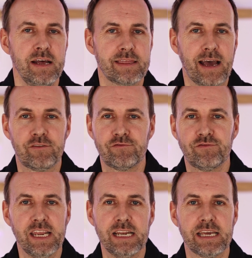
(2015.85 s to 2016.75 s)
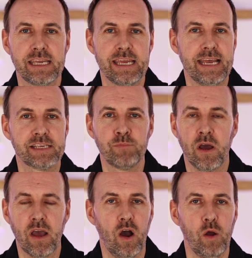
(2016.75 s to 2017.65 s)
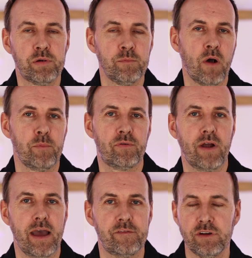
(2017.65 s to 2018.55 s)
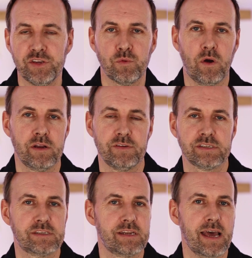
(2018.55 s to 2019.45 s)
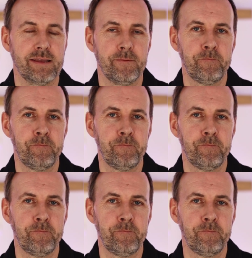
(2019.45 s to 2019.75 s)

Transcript: That really is my hope and my prayer for each one of us today.